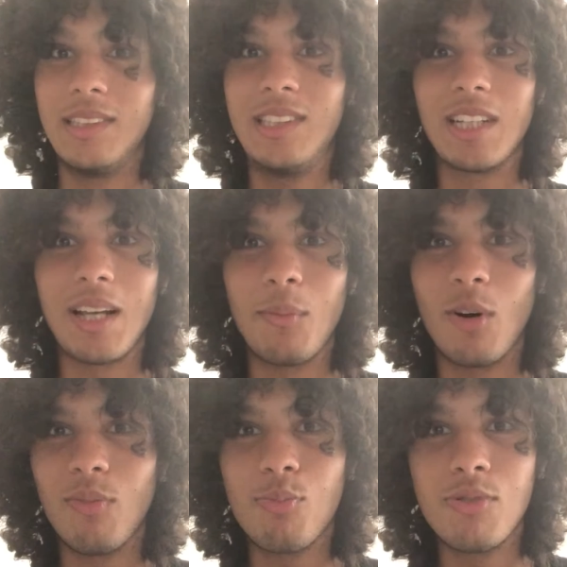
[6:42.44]
Took him
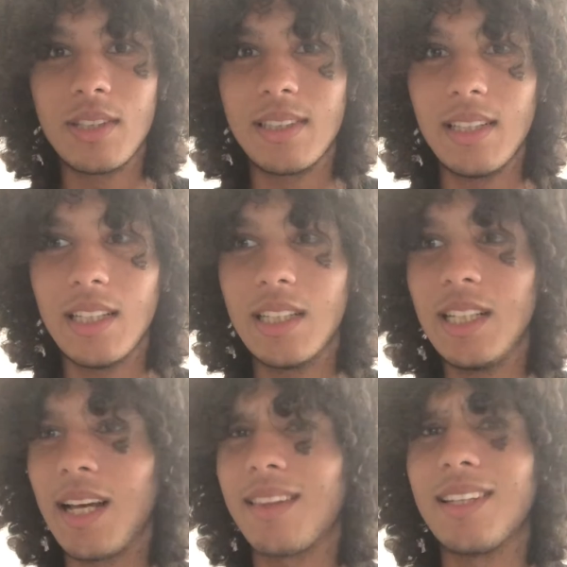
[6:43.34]
off pretty
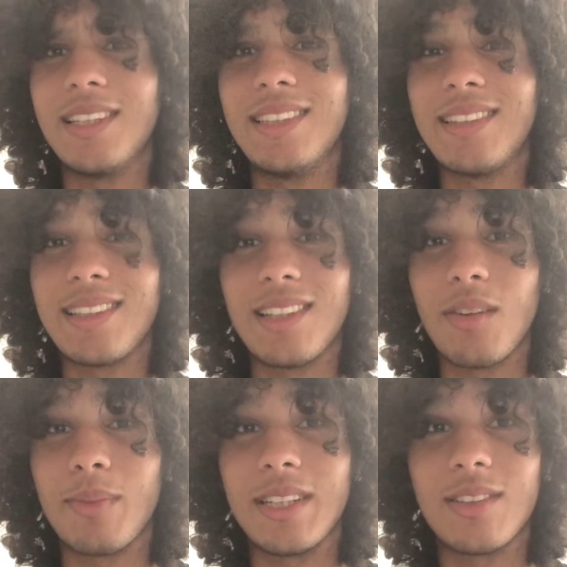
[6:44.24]
early, I think in the
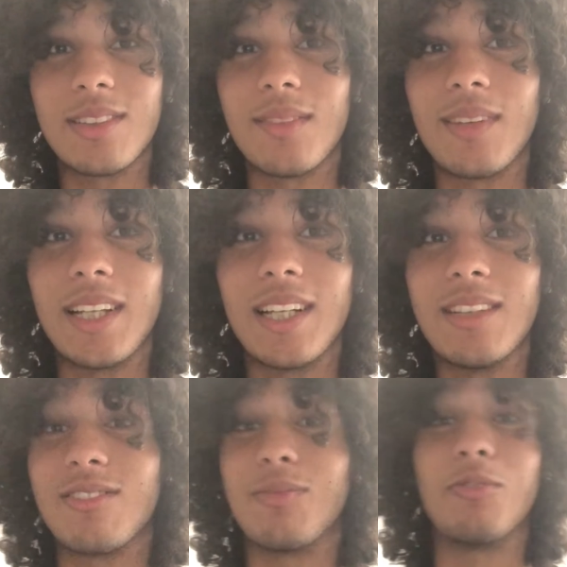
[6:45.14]
60th minute or something like that.
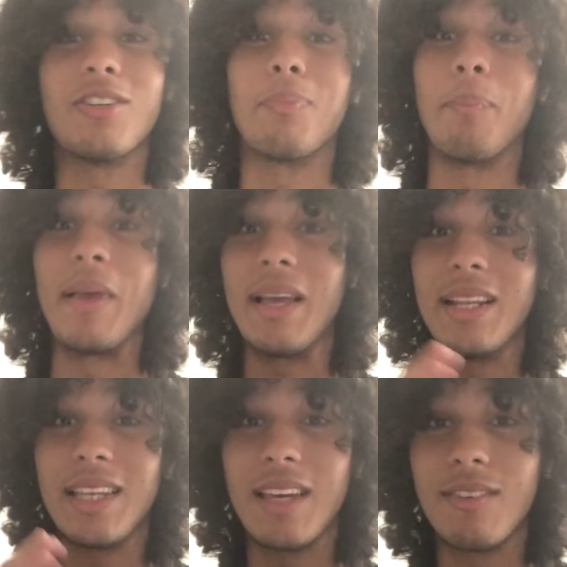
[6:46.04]
Just
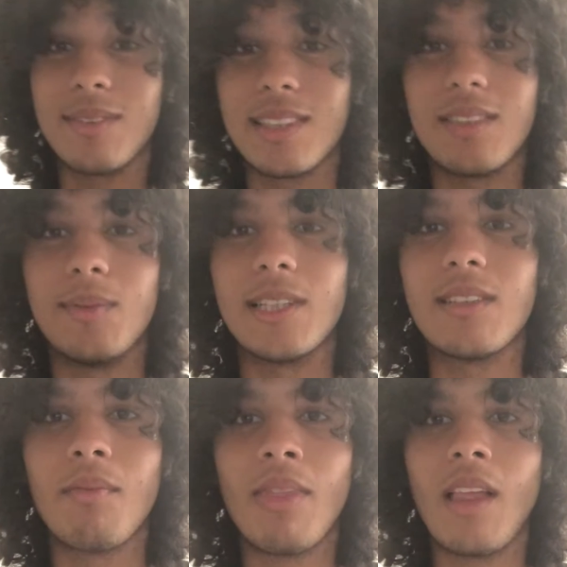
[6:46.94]
barely gave him 60
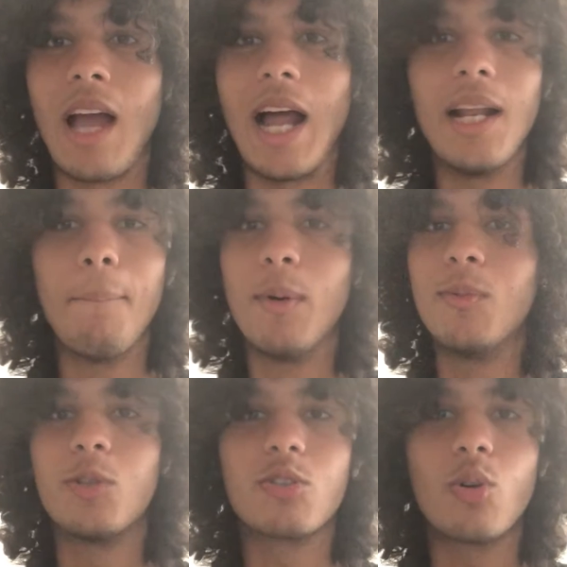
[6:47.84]
minutes. And then boom,
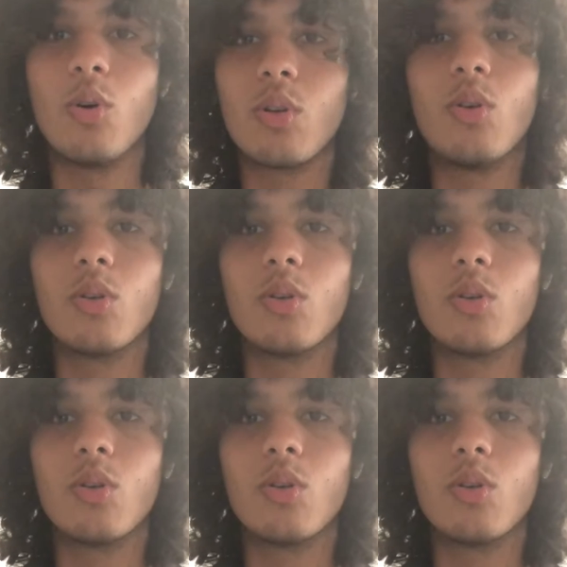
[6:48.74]
it was goal.